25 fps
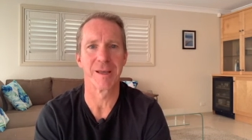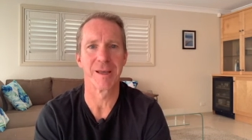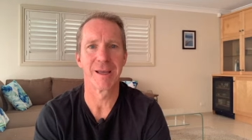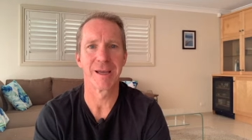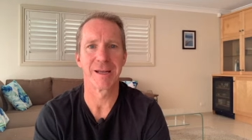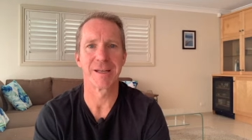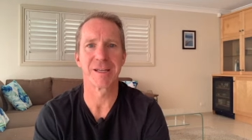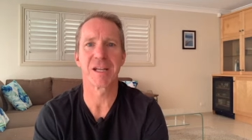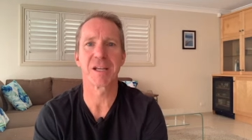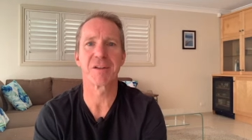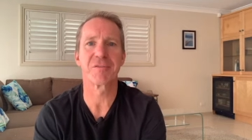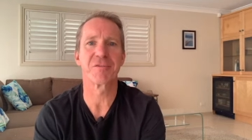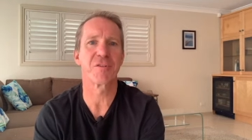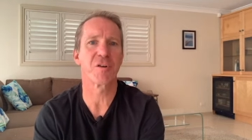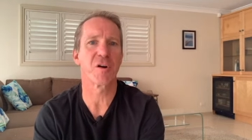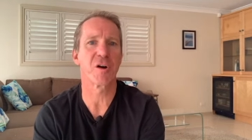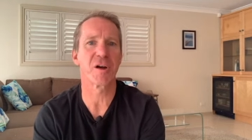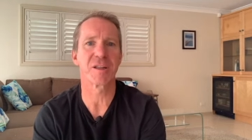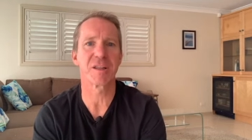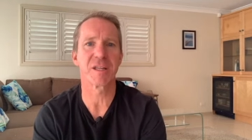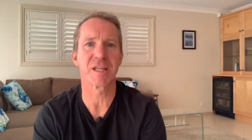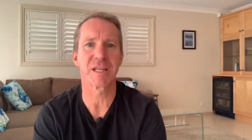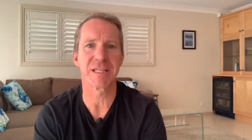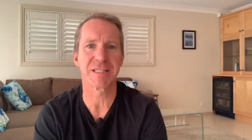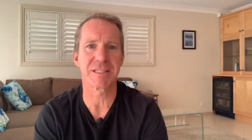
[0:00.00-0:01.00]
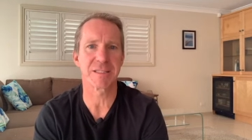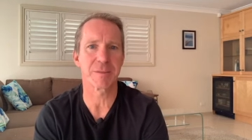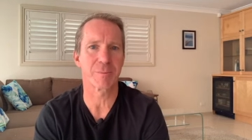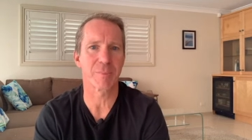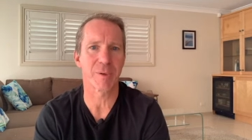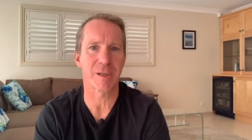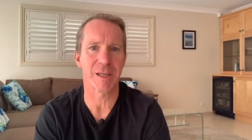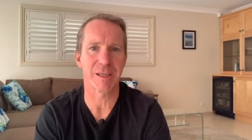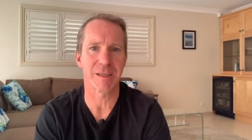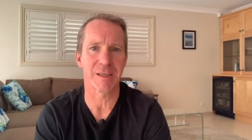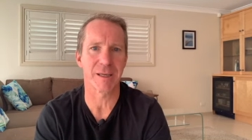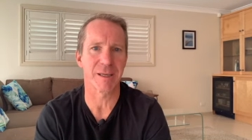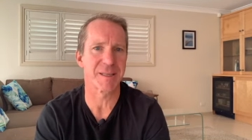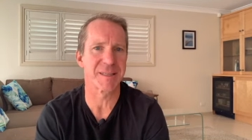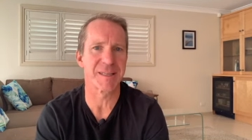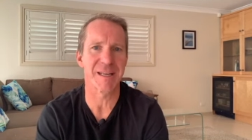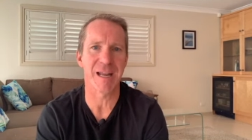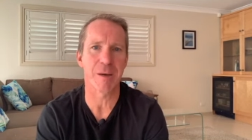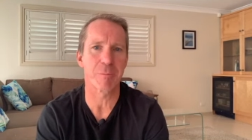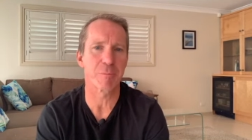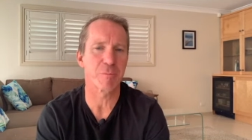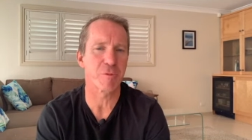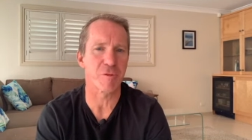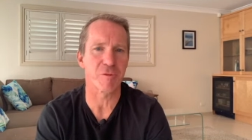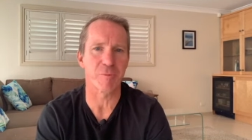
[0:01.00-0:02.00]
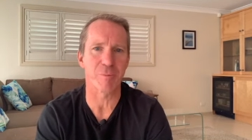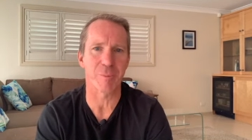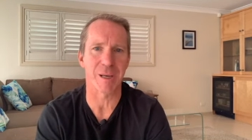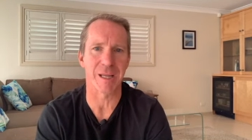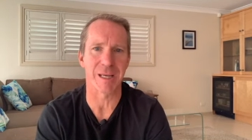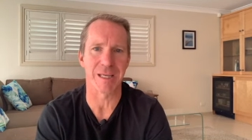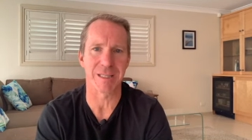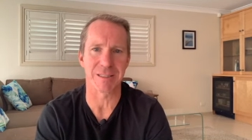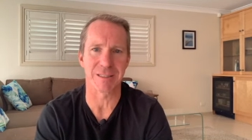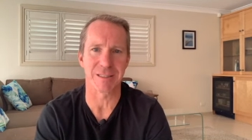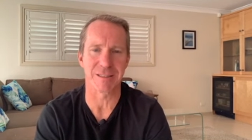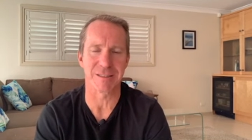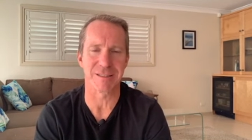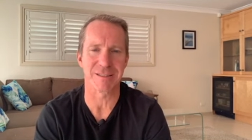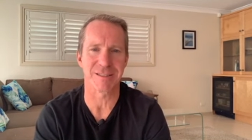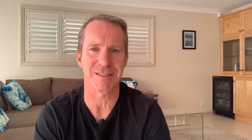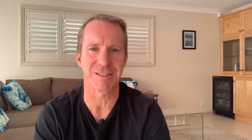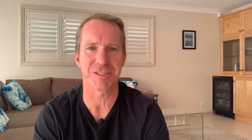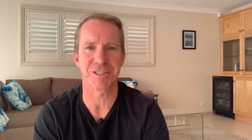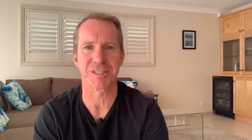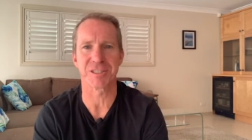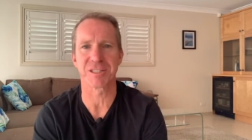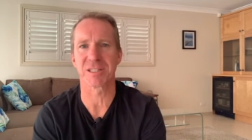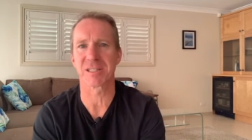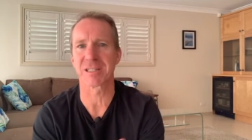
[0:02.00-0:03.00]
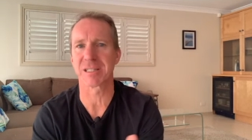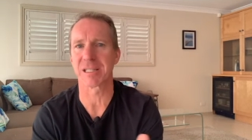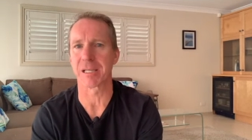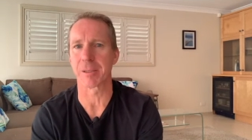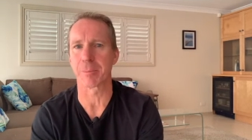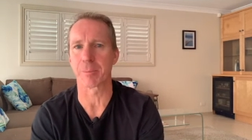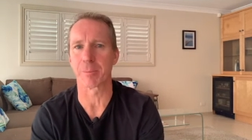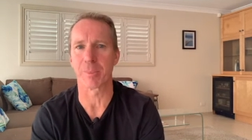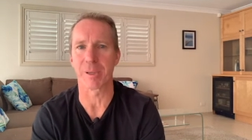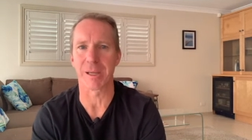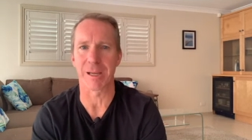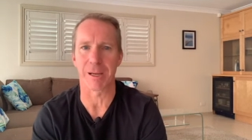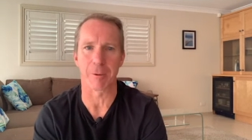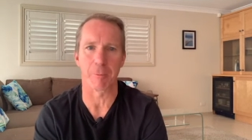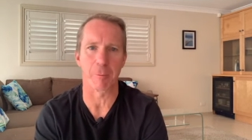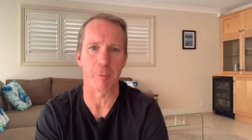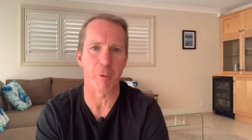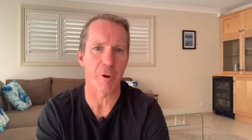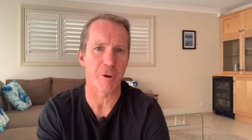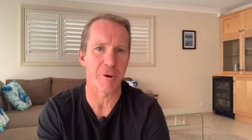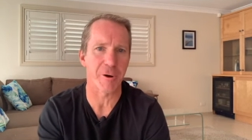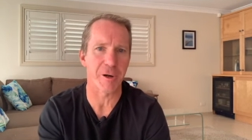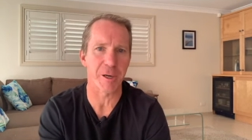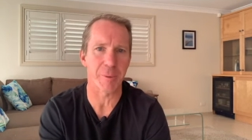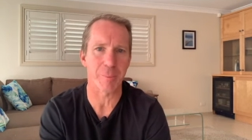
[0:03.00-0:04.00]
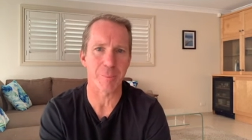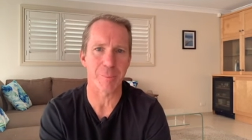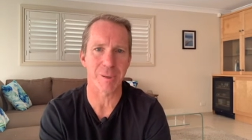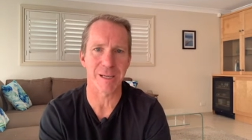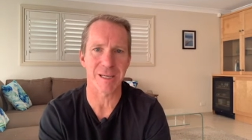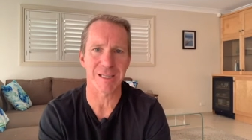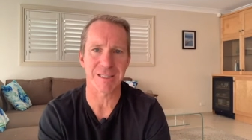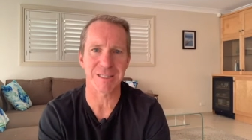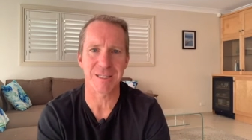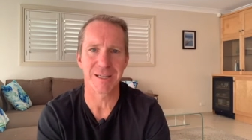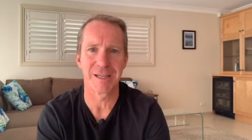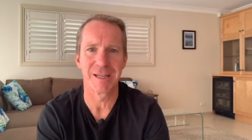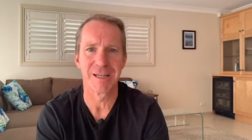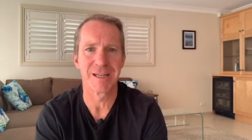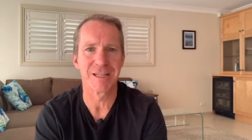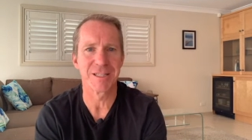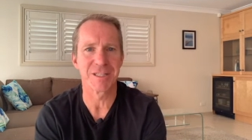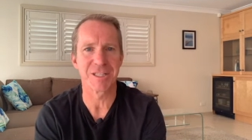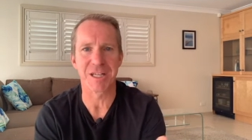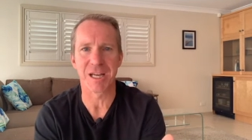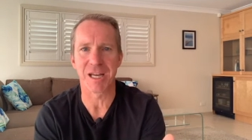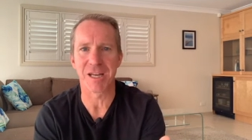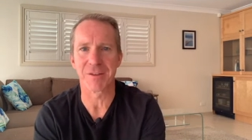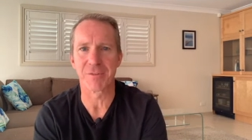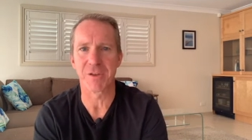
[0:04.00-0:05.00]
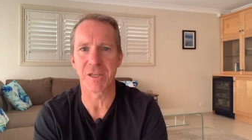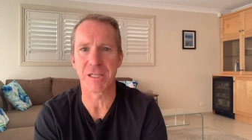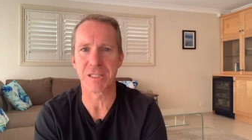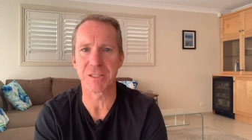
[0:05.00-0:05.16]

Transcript: And you can find these in a number of places, such as ClickBank, Warrior Plus, J V